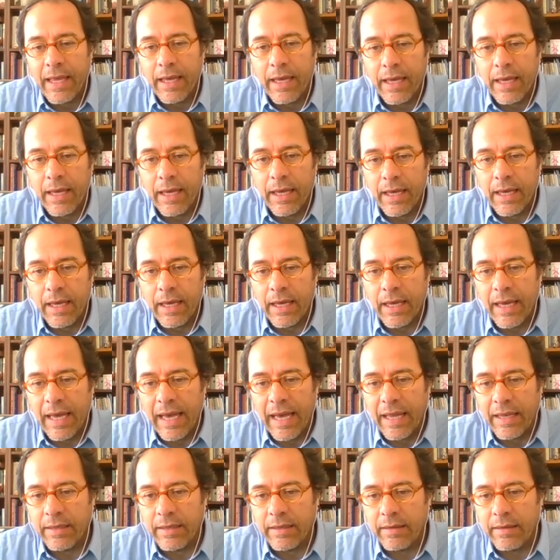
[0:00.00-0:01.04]

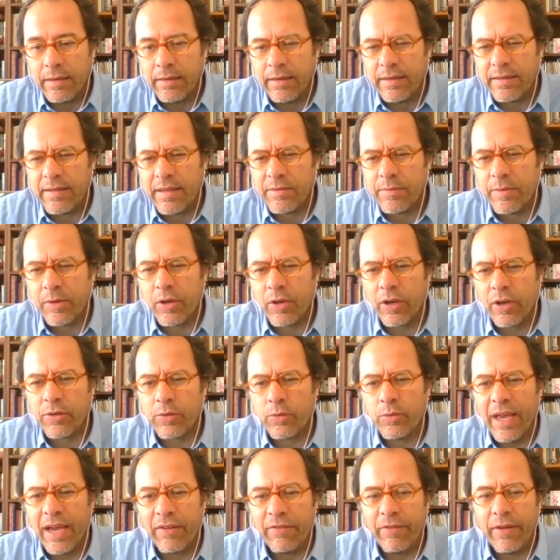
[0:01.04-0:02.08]
And this is because
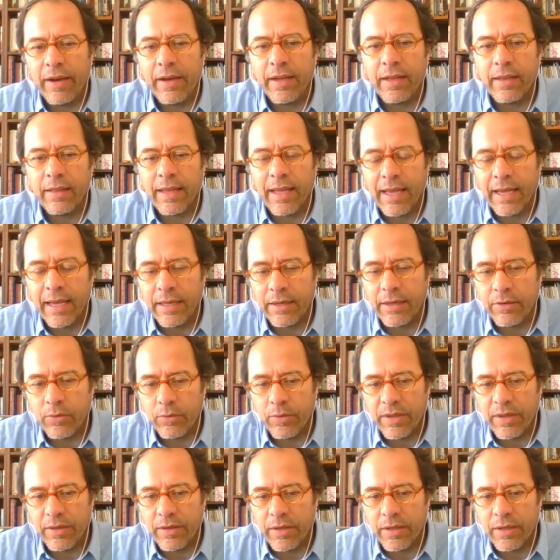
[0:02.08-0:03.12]
we are very aligned
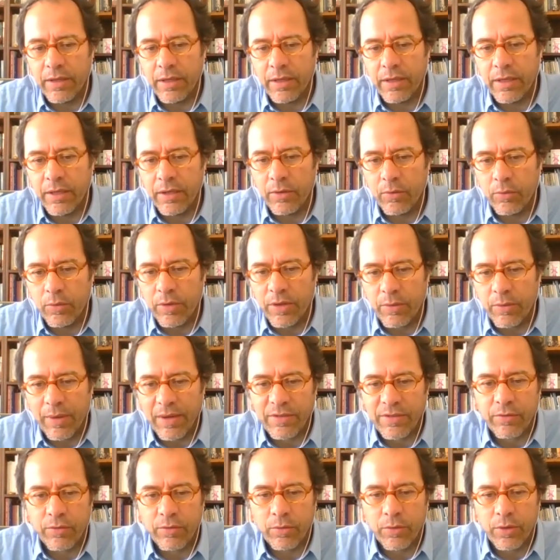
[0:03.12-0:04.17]
with the
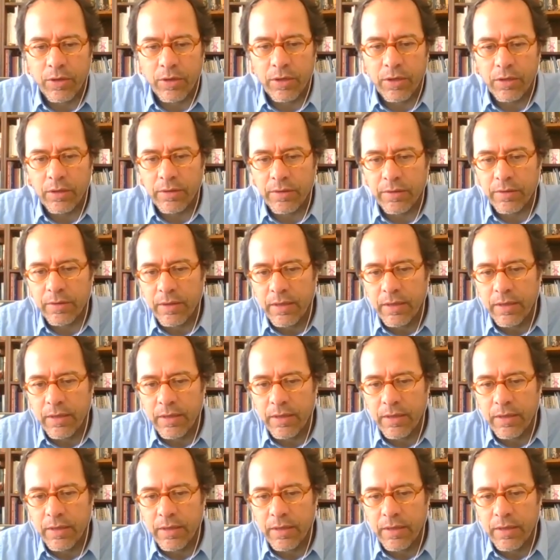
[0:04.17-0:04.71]
rest of the world.